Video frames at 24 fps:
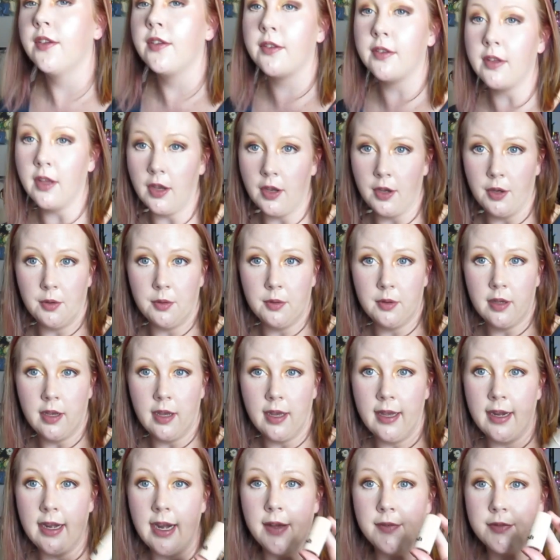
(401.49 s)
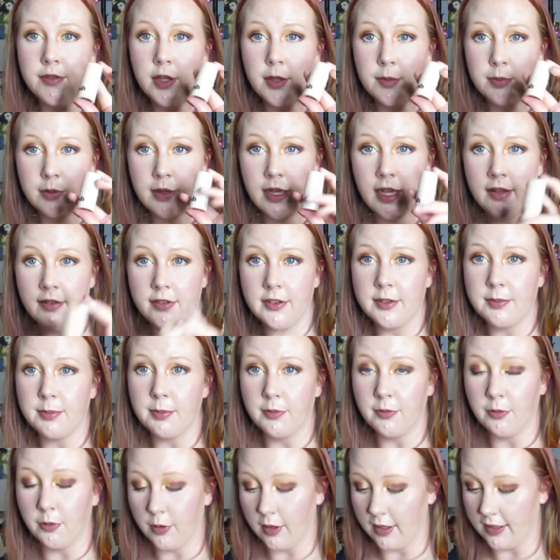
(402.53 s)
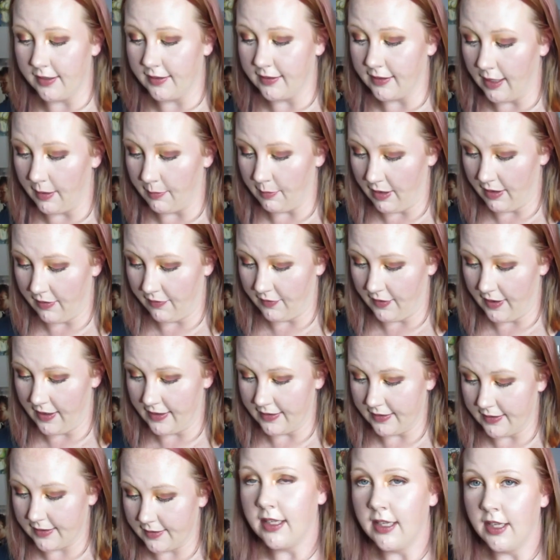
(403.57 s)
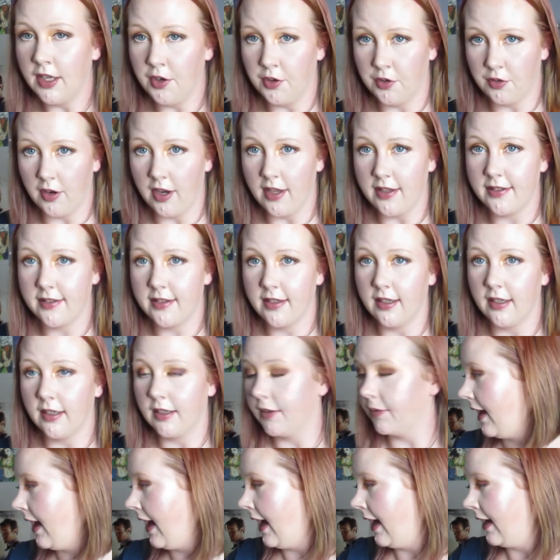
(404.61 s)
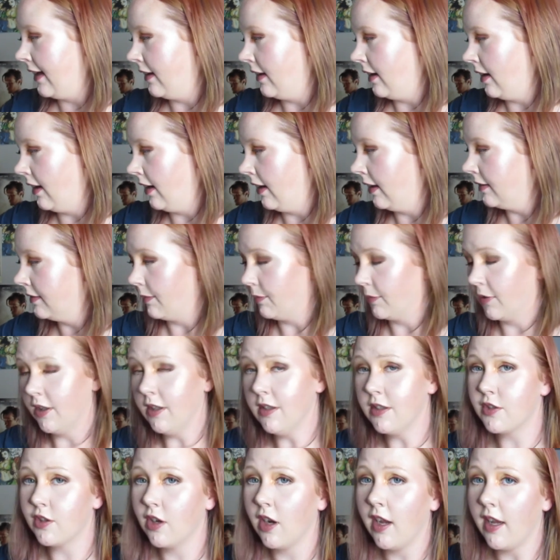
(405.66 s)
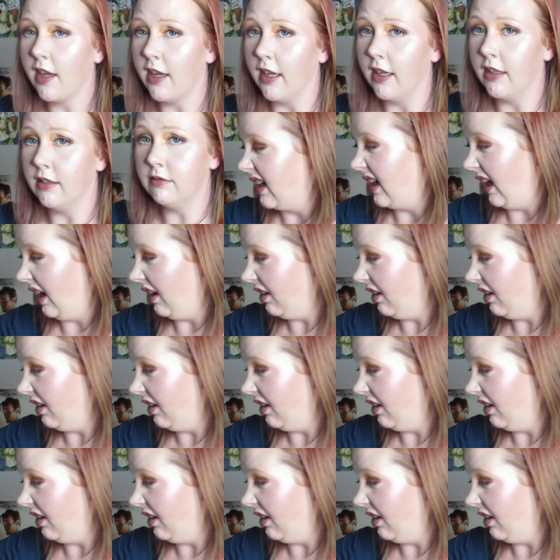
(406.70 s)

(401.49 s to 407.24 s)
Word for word: So, I'd have to apply this before I set my face. Interesting. I, uh, am gonna try it.